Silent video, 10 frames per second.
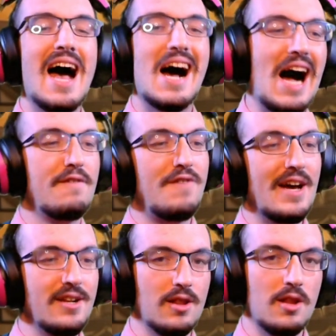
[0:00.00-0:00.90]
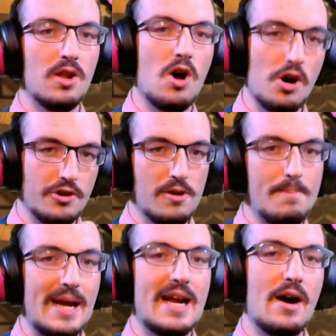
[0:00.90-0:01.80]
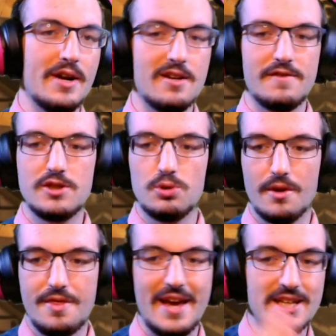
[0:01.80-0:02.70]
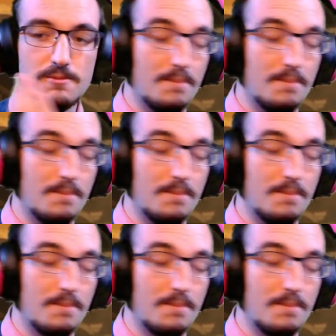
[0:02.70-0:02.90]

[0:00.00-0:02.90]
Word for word: I find it a little harder to pick out individual things.